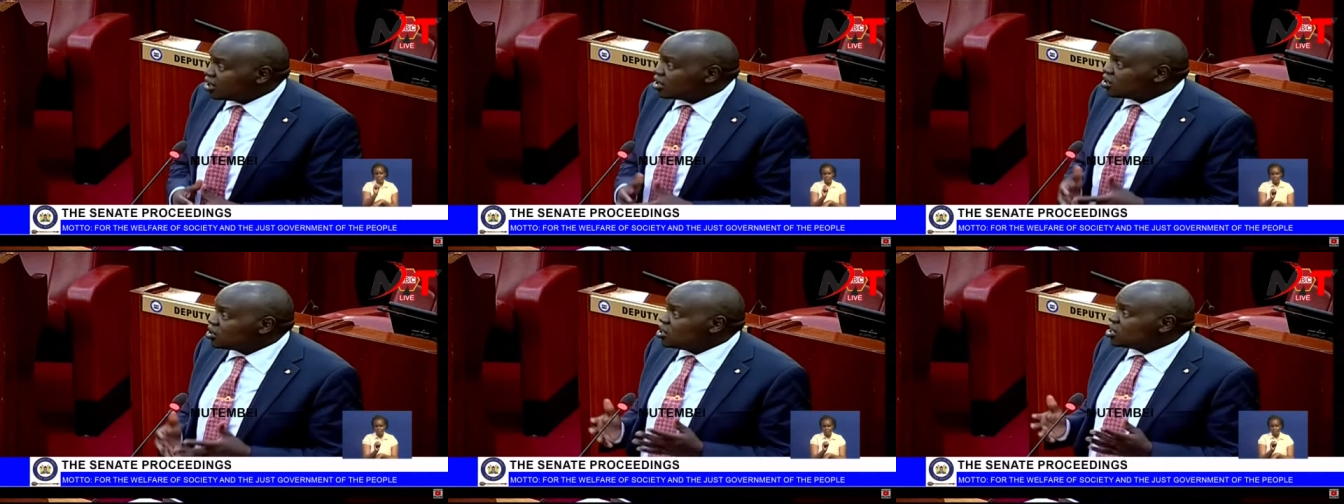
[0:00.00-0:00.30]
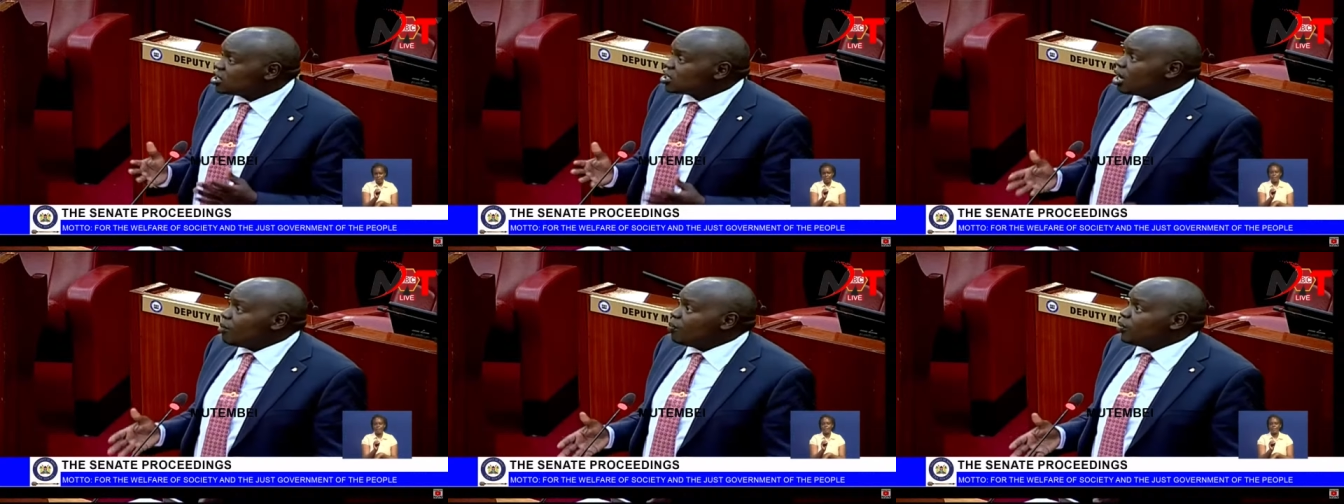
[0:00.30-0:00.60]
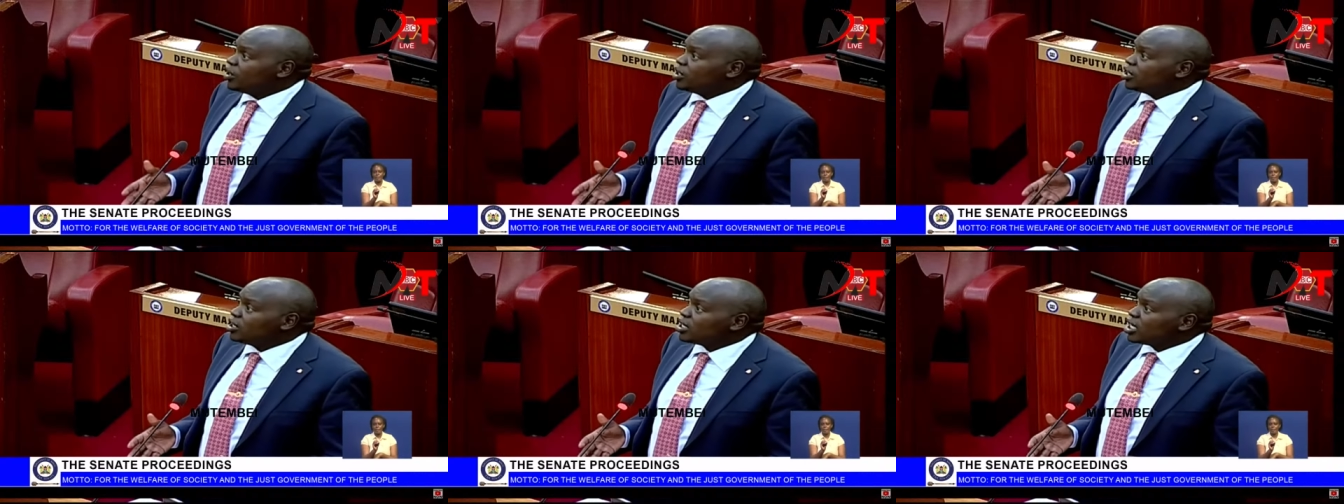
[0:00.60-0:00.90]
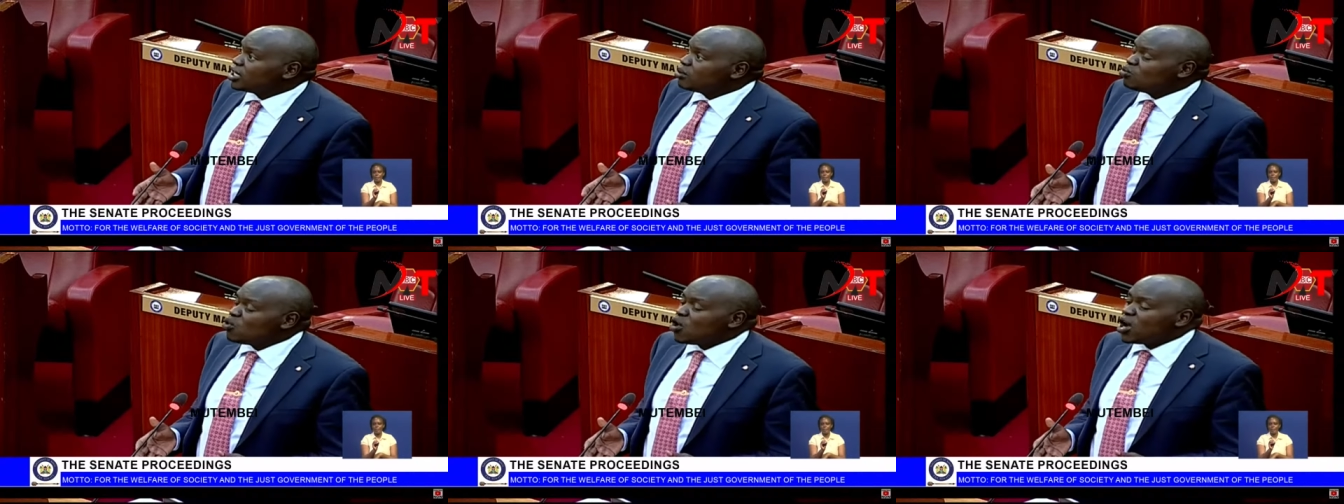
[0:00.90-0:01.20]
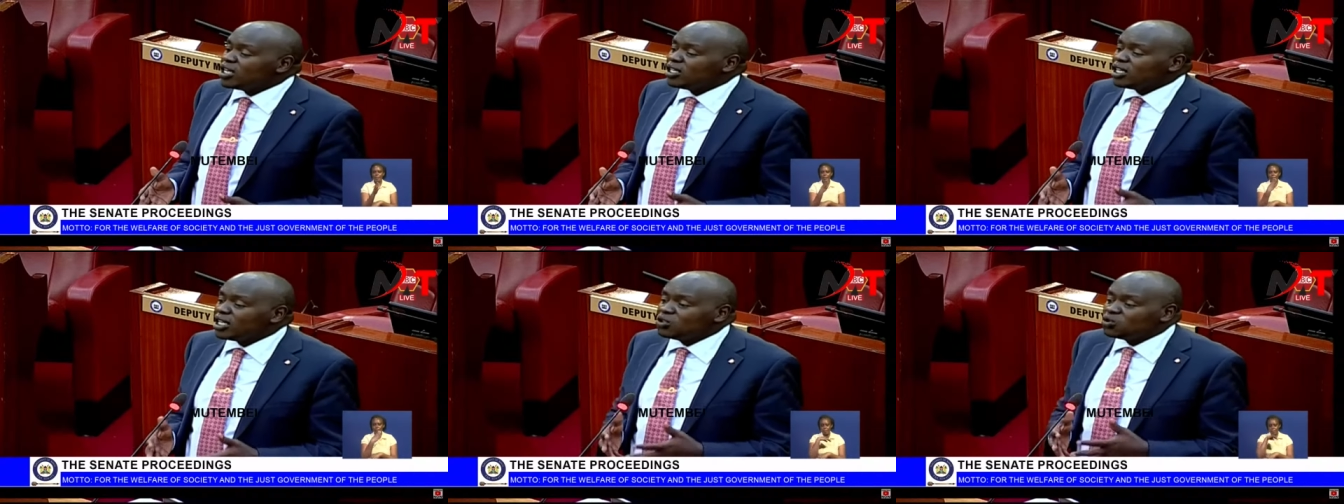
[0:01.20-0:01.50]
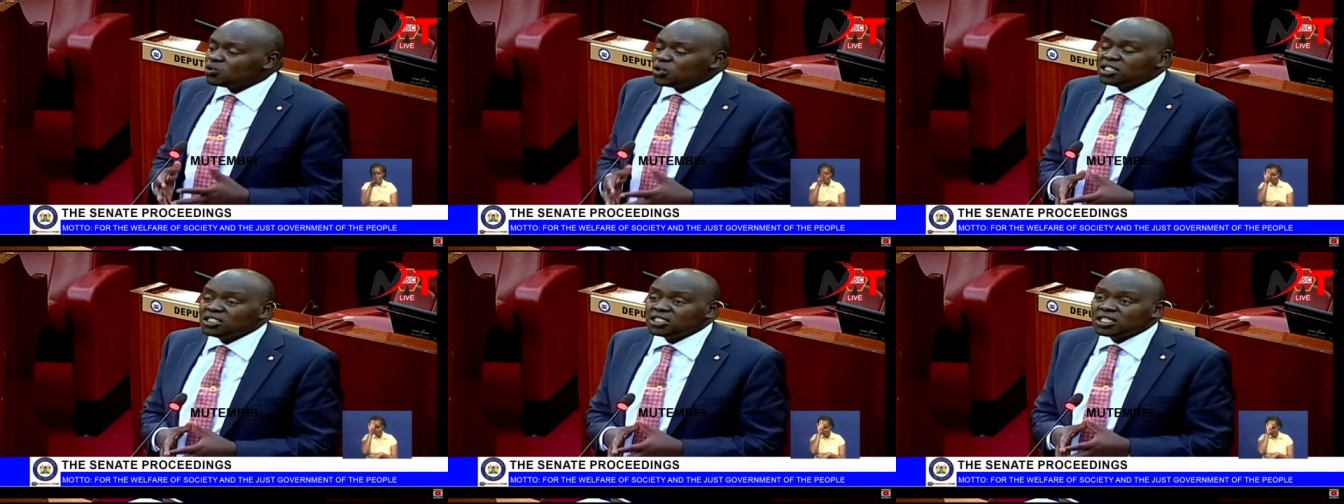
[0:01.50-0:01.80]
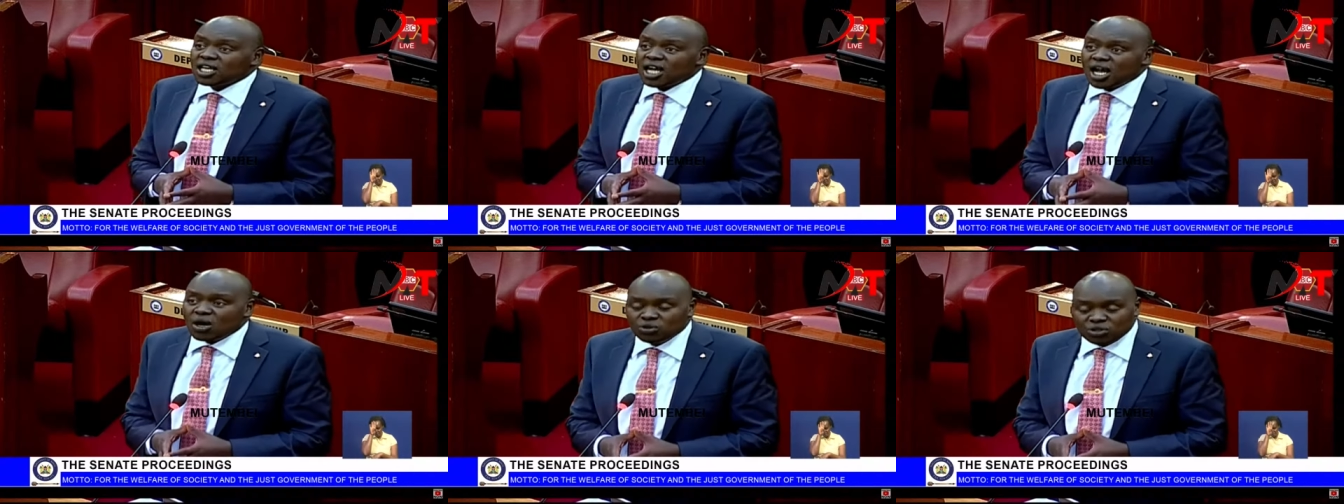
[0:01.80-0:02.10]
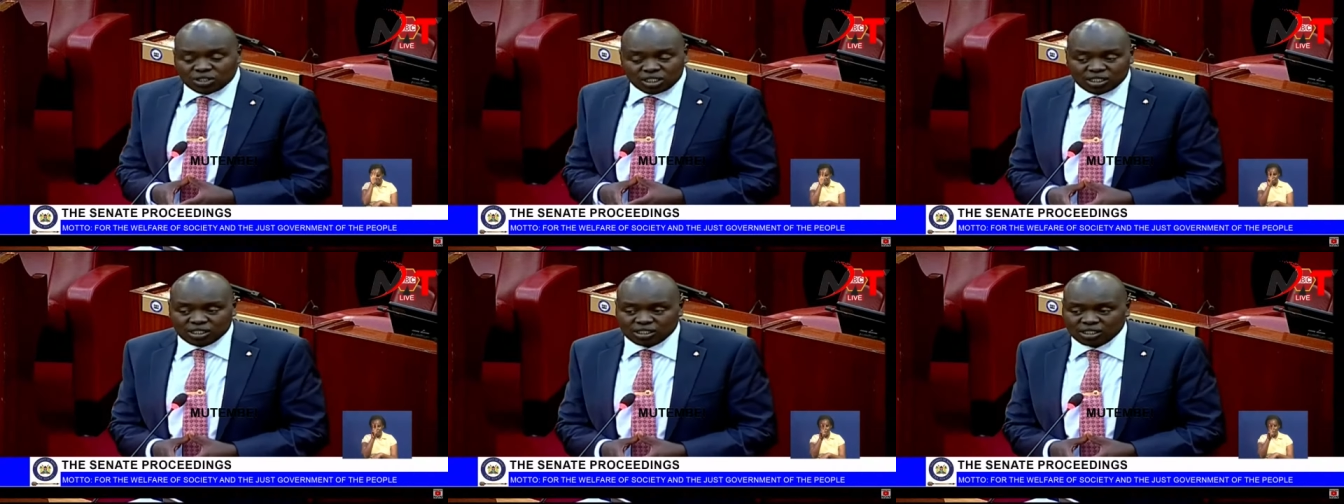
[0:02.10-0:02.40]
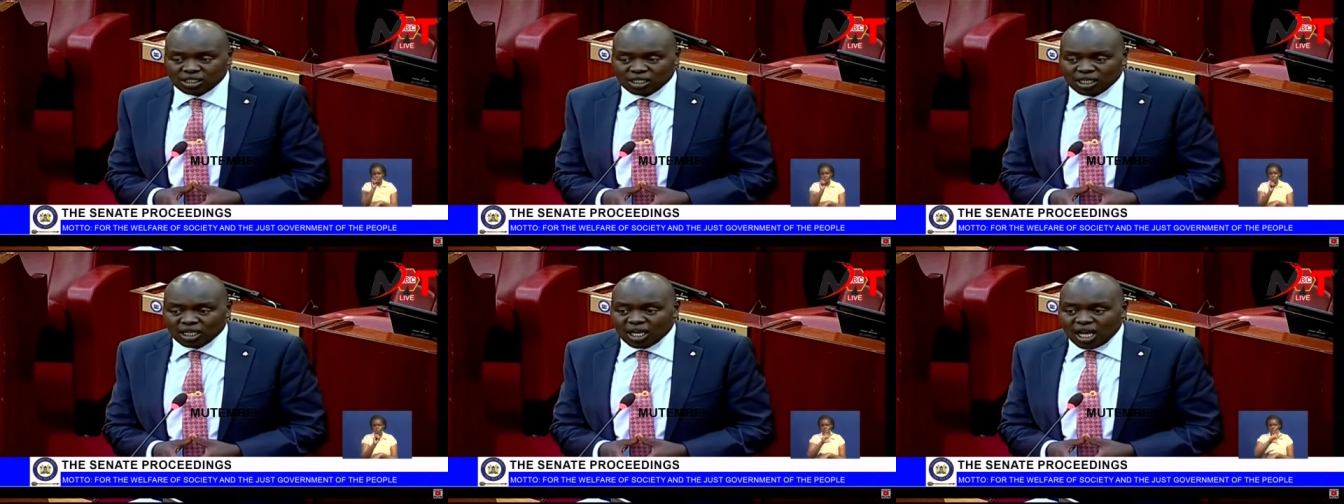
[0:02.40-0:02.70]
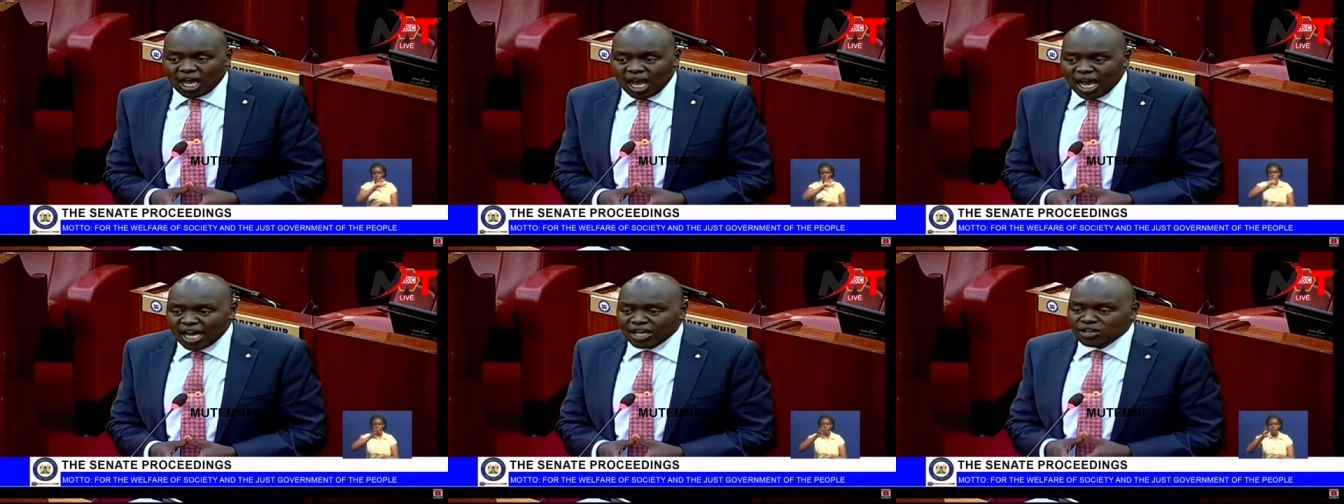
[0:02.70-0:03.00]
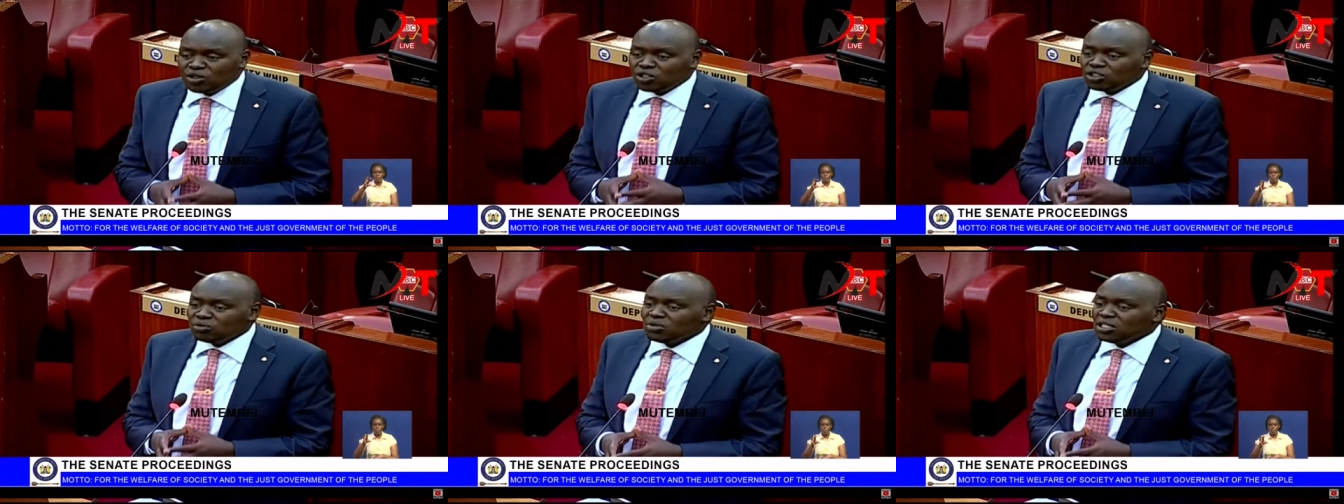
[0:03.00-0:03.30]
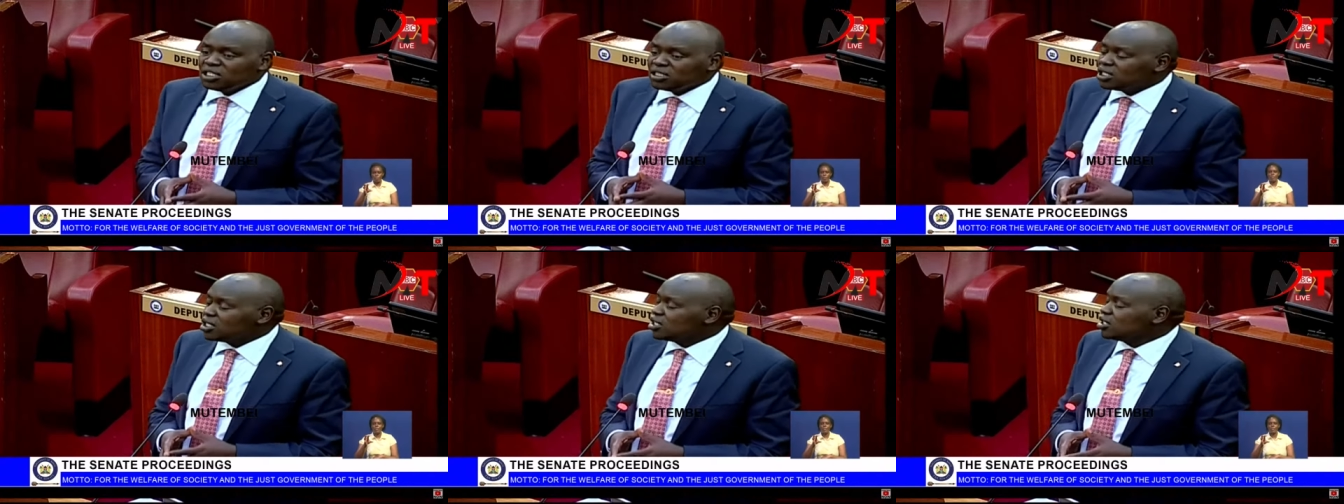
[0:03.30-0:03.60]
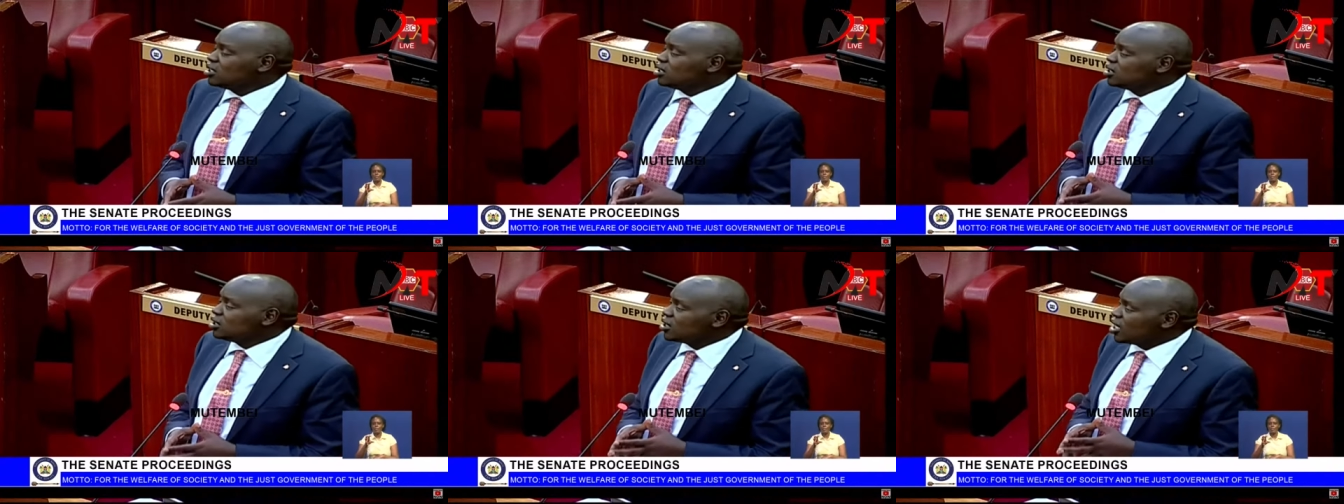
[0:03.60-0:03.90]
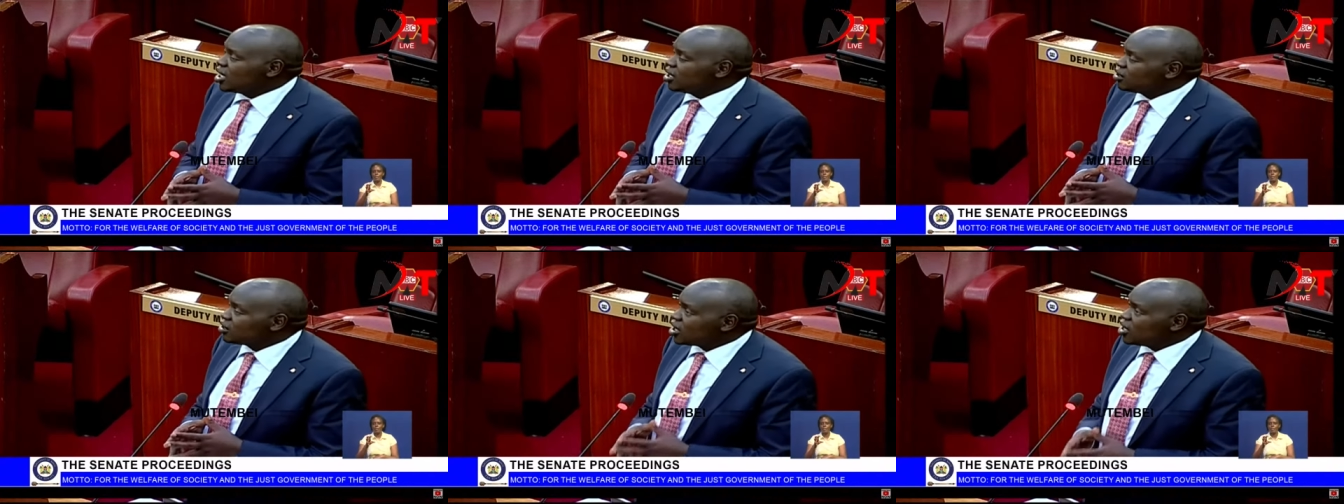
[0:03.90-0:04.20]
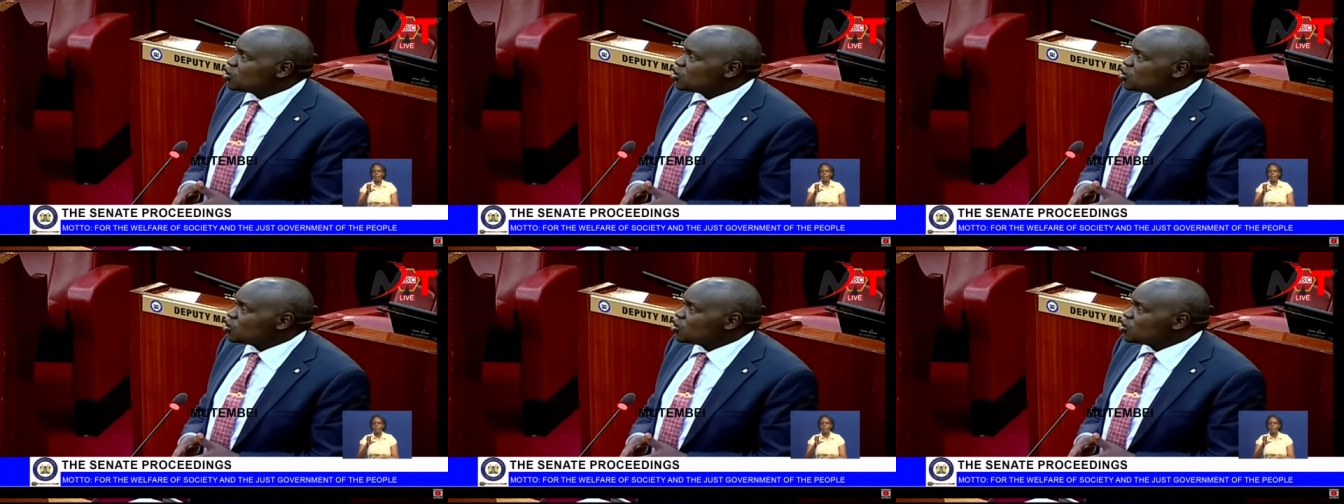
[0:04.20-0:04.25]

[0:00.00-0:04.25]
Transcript: It is disappointing that more than 20 counties are not meeting the